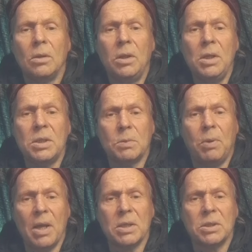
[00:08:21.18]
this
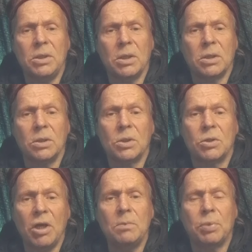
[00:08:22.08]
plastic
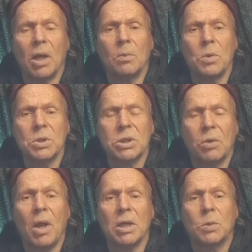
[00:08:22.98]
drain plug was
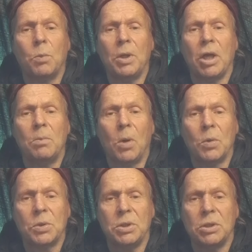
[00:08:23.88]
cracked when I
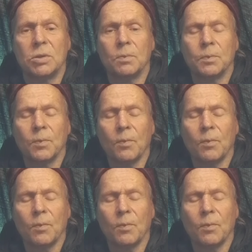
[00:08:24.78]
bought it,